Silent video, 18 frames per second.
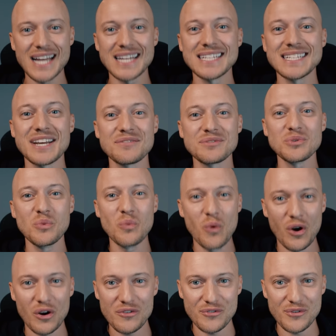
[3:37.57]
I didn't have to
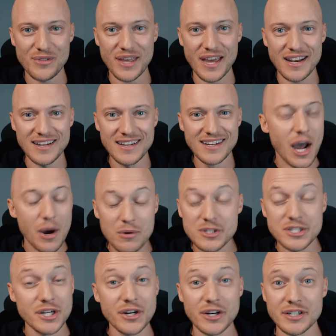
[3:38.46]
work for that. I
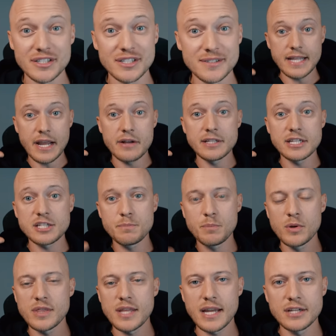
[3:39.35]
was hooked. Now let's
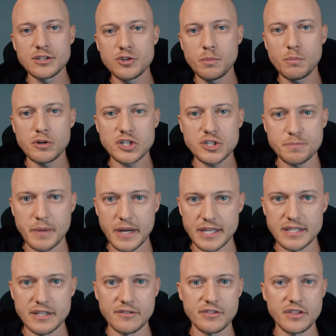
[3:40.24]
put that into
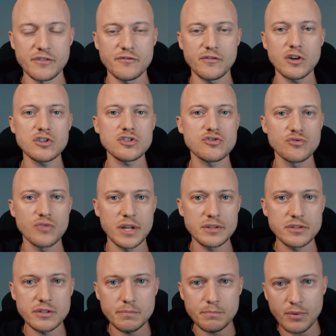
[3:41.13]
perspective. The first
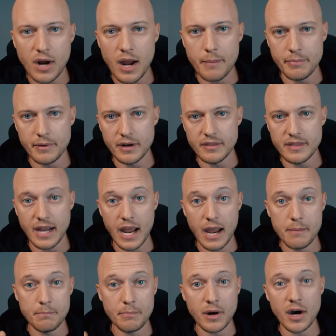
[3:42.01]
rental property that
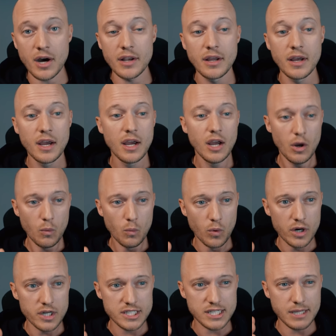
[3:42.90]
I bought
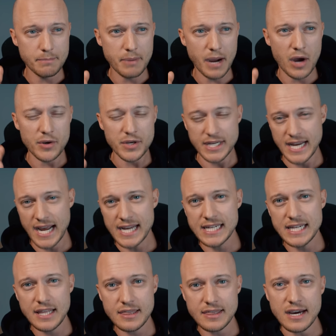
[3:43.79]
was about
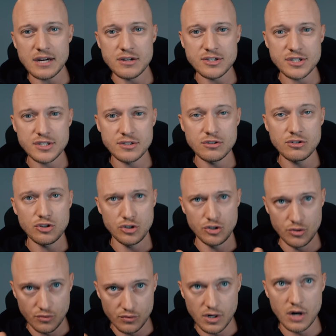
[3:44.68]
90,000
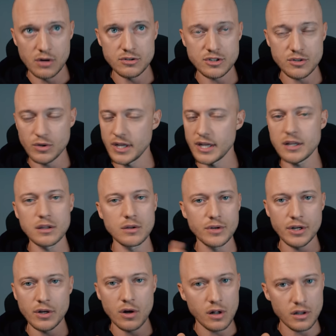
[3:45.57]
euros,
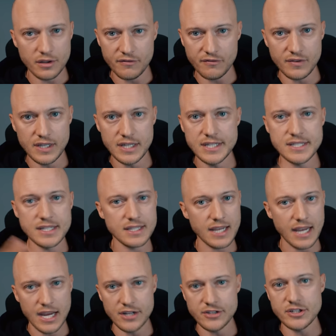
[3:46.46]
including all the fees and
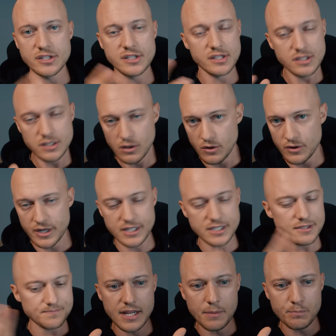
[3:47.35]
agents and
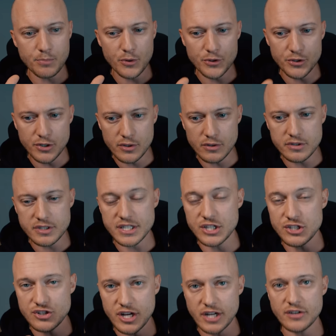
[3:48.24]
lawyers. It
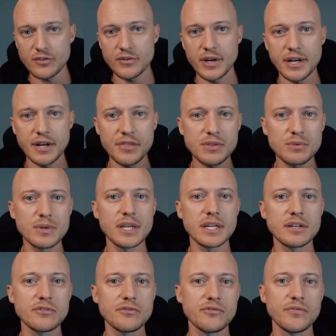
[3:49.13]
generated
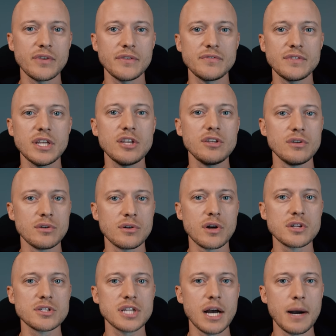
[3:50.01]
350
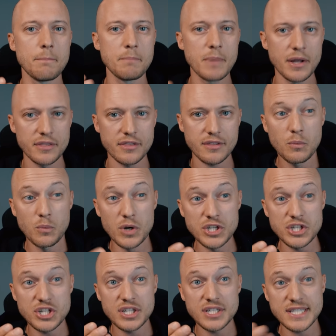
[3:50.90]
euros a month,
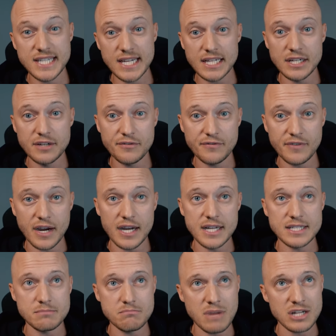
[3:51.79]
which
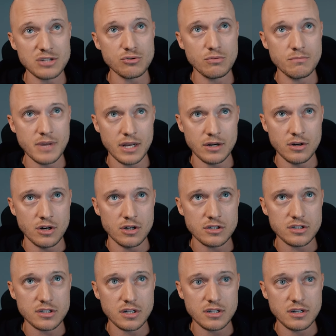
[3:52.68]
signifies más o
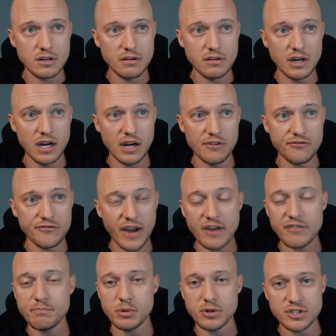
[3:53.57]
menos
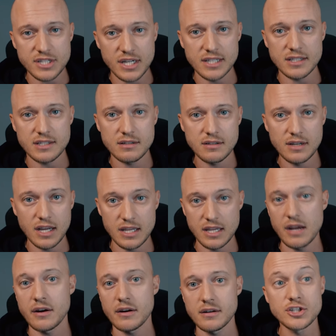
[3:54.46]
5% a
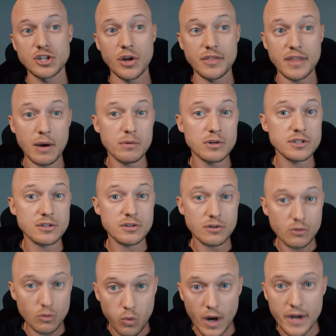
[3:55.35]
year. So that was
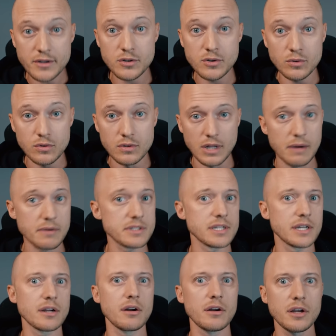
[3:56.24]
quite cool. I
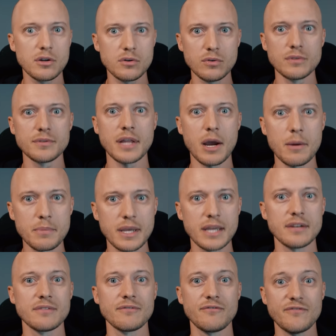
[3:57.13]
was like, okay, cool. Now I'm
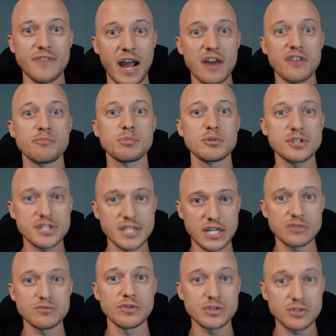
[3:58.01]
getting
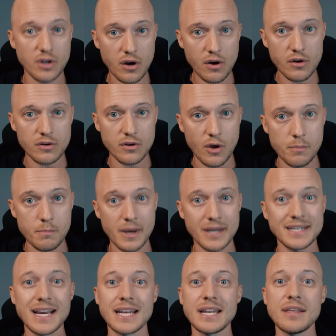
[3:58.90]
5% return on
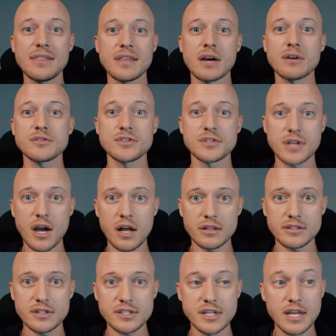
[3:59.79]
my
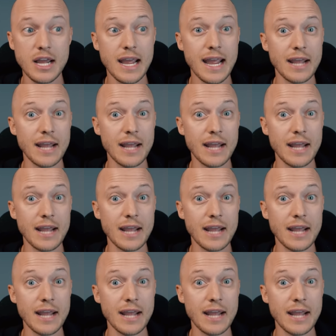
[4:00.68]
$90,000.